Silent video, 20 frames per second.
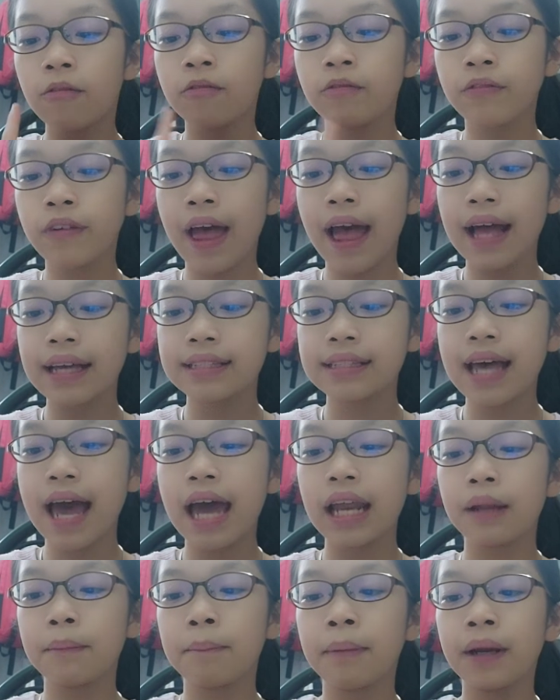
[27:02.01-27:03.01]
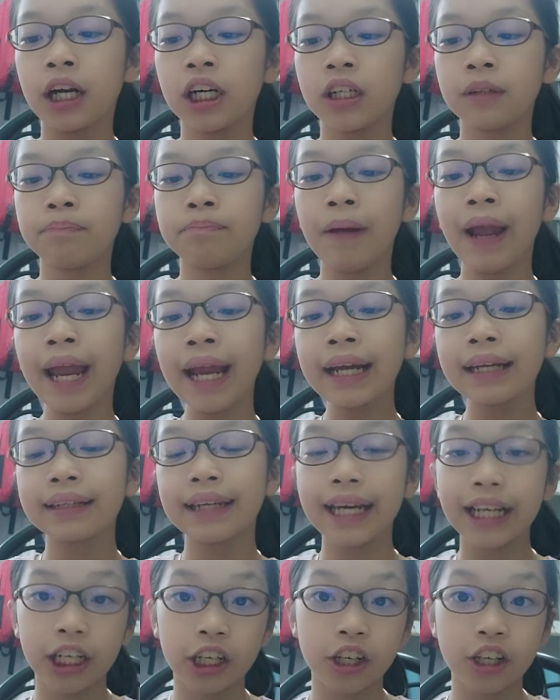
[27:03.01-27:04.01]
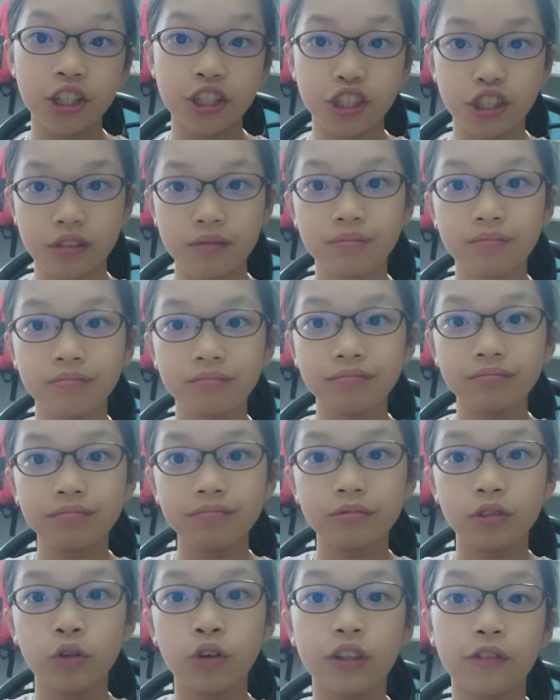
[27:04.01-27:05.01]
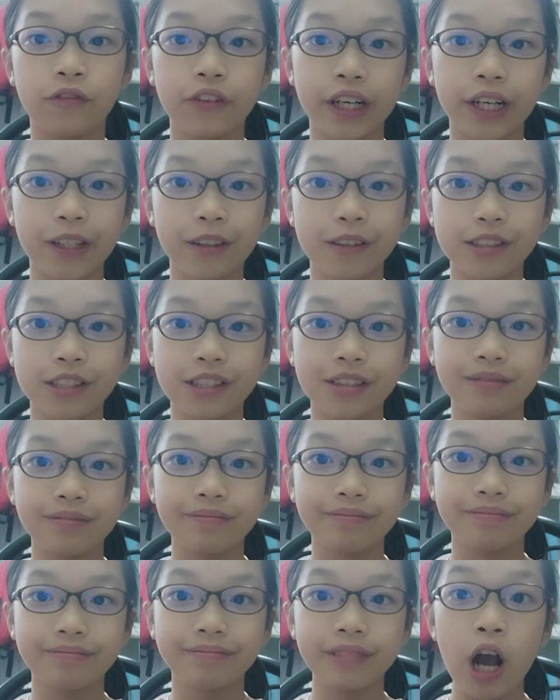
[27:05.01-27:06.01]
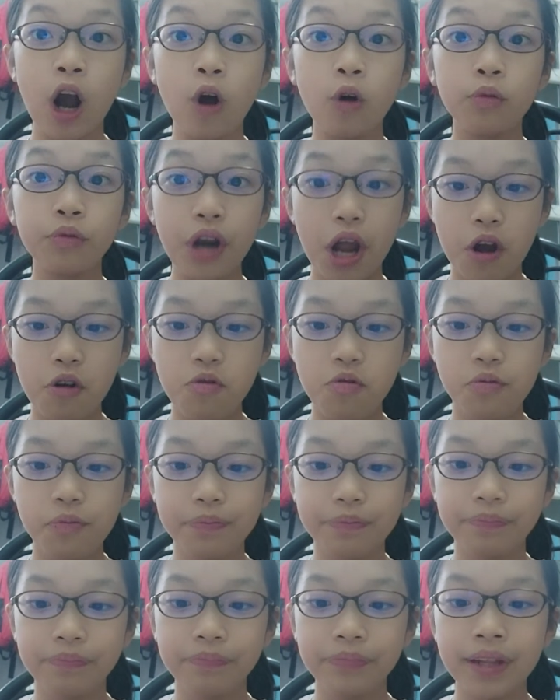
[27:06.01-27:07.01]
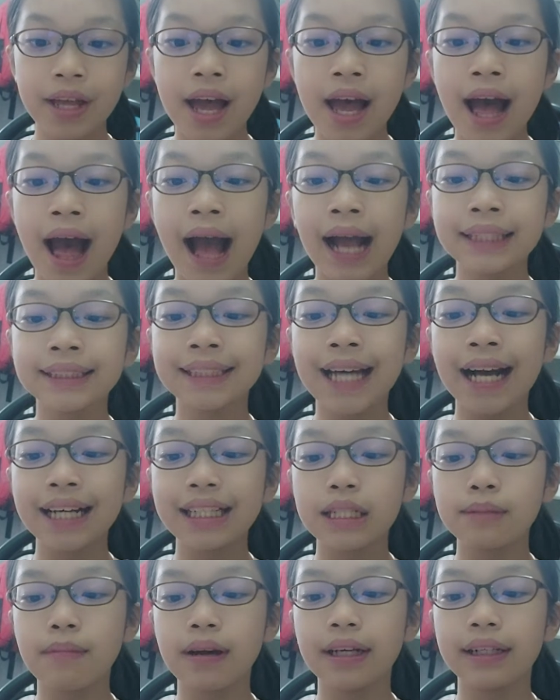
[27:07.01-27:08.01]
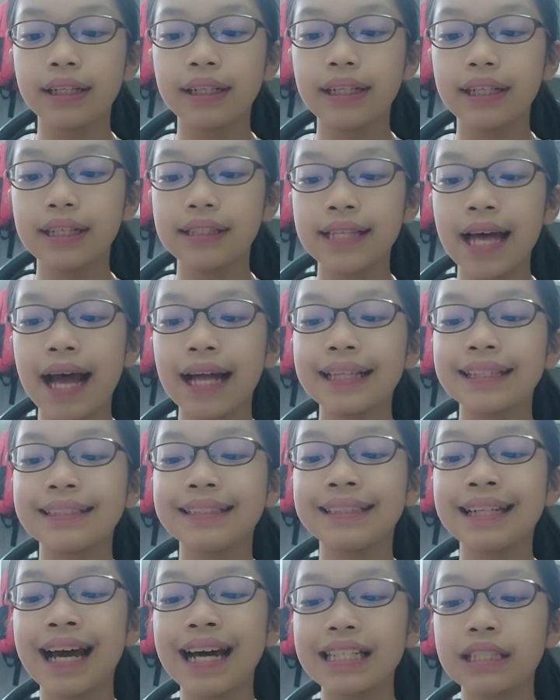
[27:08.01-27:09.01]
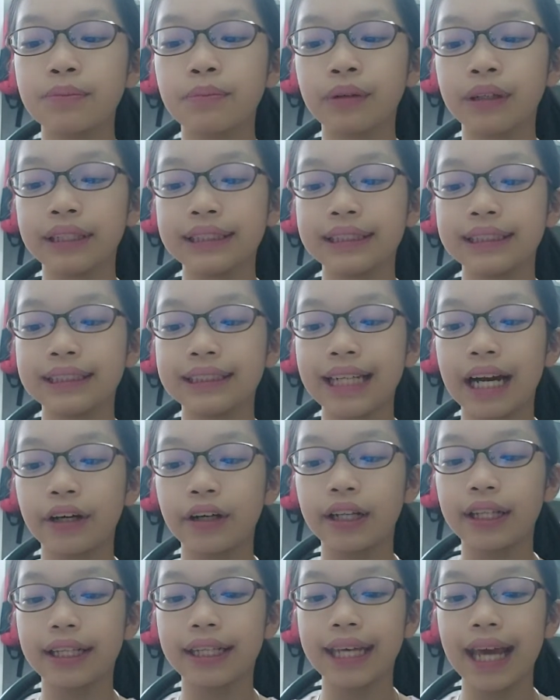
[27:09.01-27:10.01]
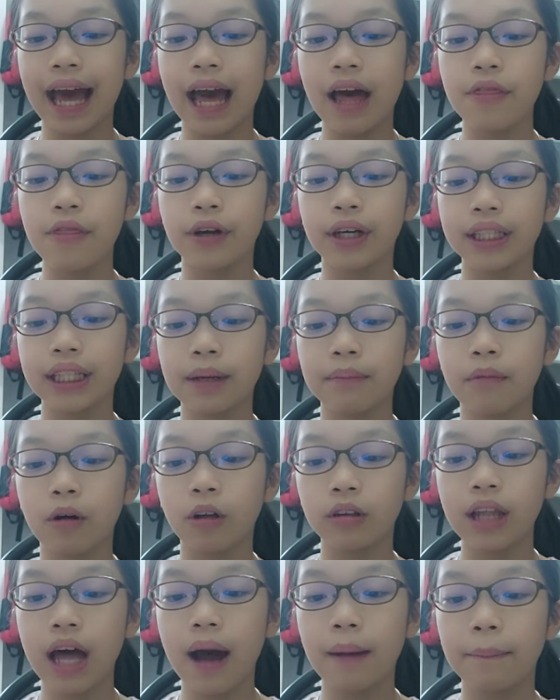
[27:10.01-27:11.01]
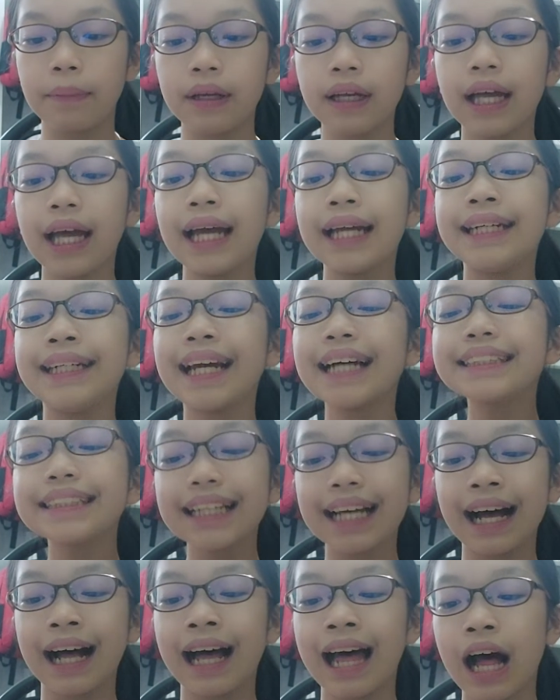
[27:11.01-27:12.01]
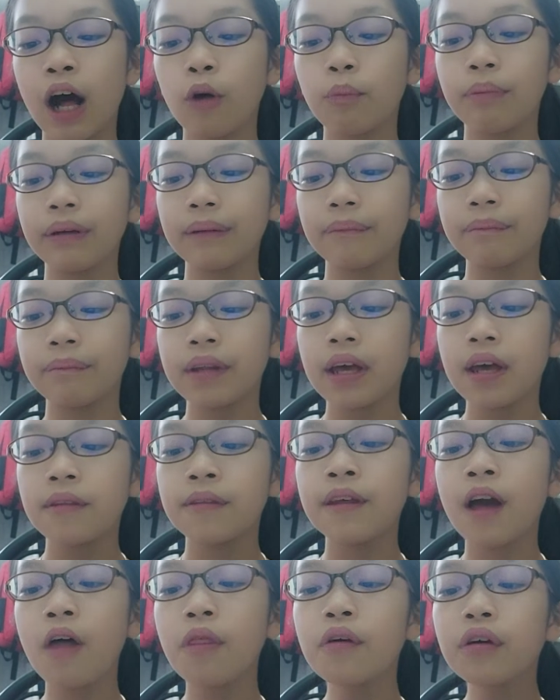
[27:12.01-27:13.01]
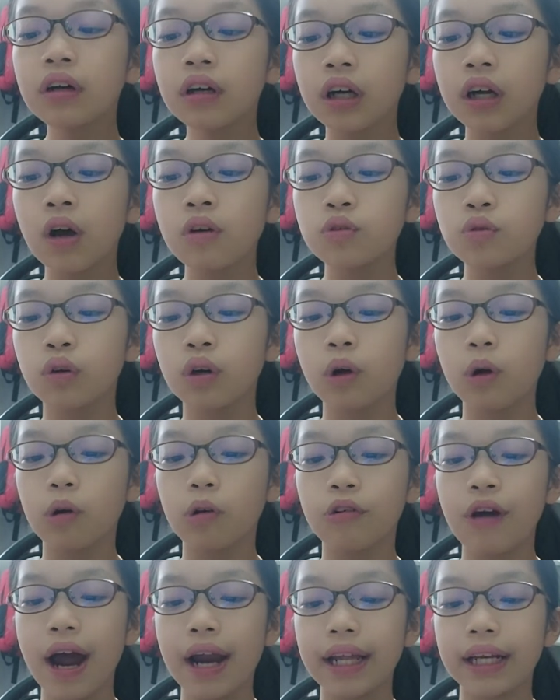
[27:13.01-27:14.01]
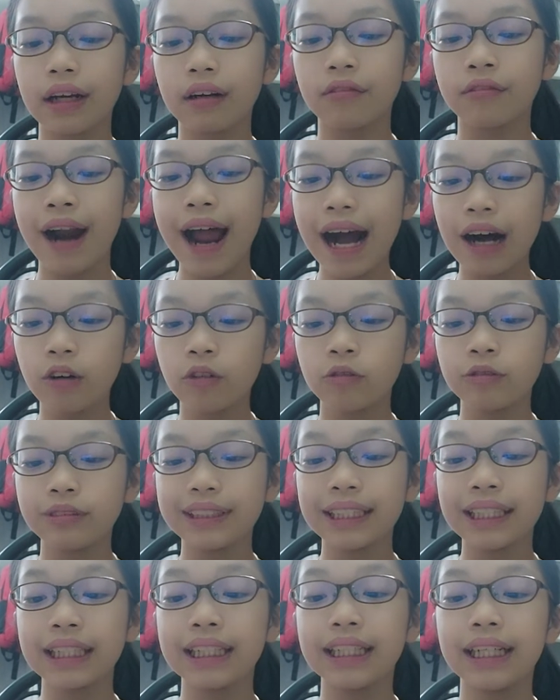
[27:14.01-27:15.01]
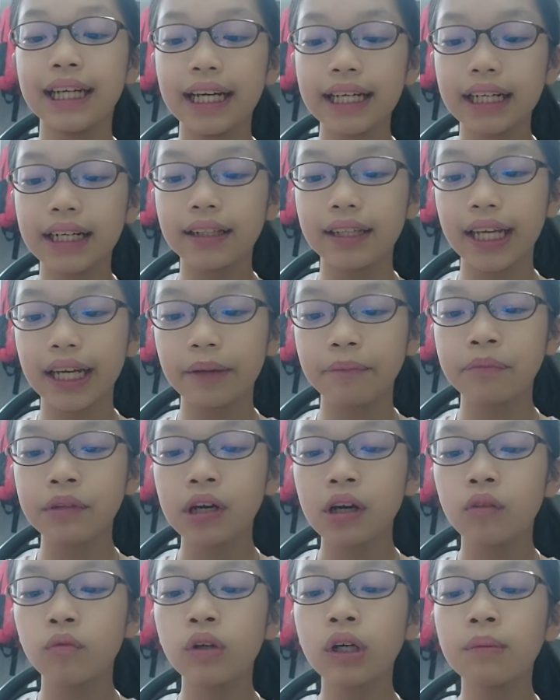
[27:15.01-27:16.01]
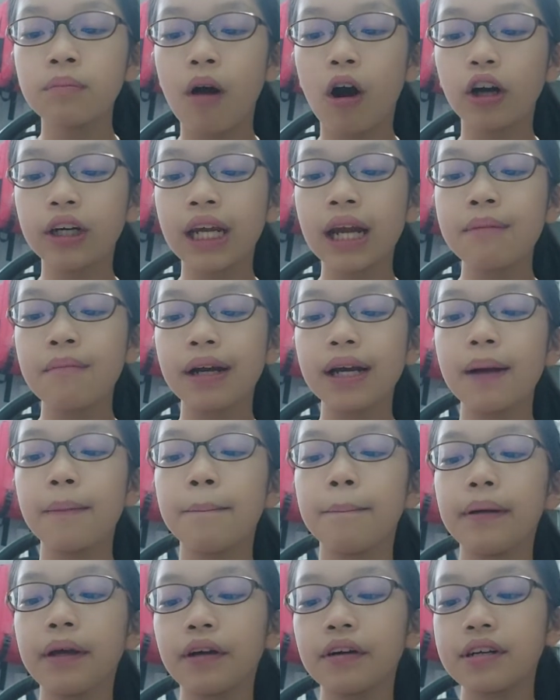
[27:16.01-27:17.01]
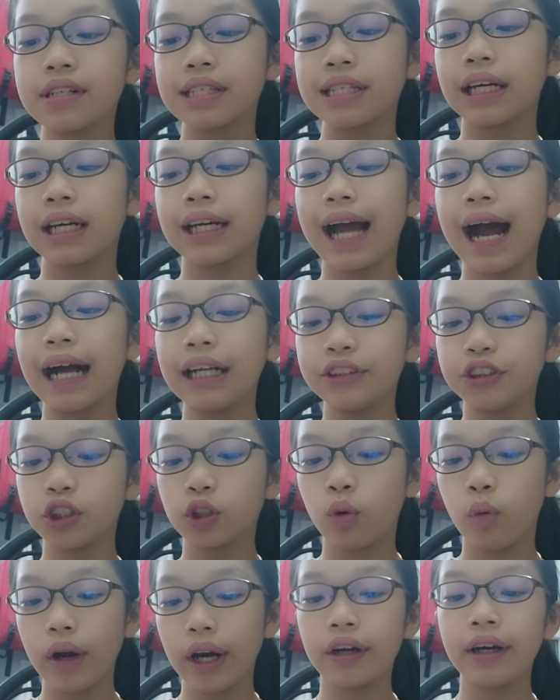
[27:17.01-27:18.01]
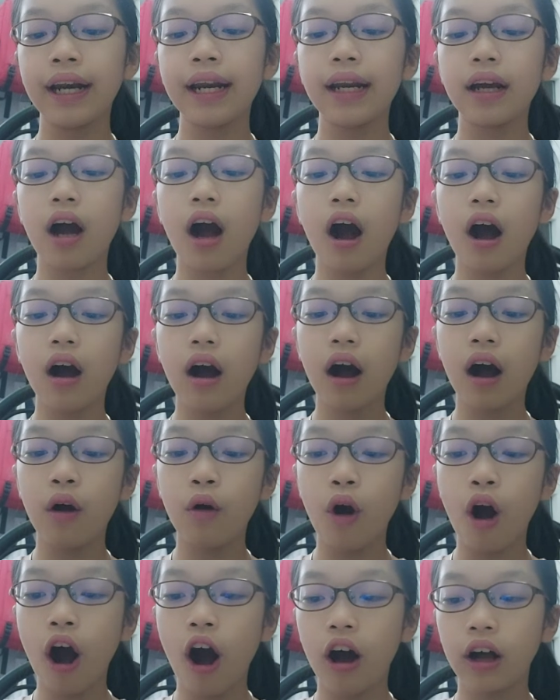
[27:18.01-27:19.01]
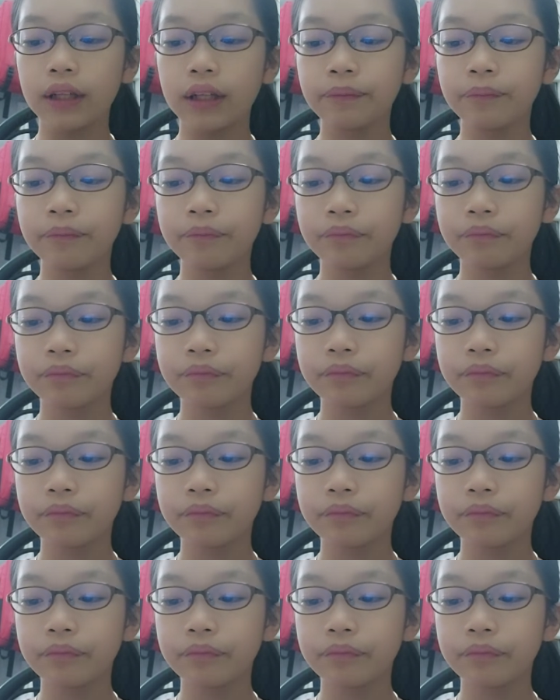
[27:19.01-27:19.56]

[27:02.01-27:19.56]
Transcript: vest, and a pair of pink knickers with frills. Oh no. I sank to my knees and desperately started gathering them all up. Jessica helping. The other girls were all crowding around, giggling, remarking my embarrassing underwear on.